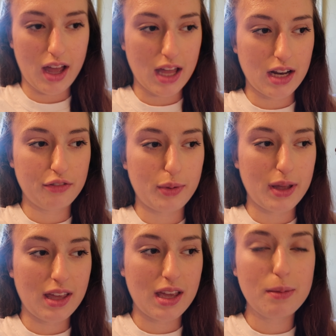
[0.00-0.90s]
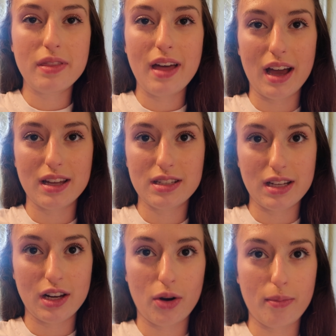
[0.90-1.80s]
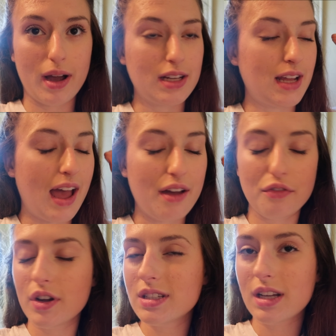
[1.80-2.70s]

And if we keep that in our mind every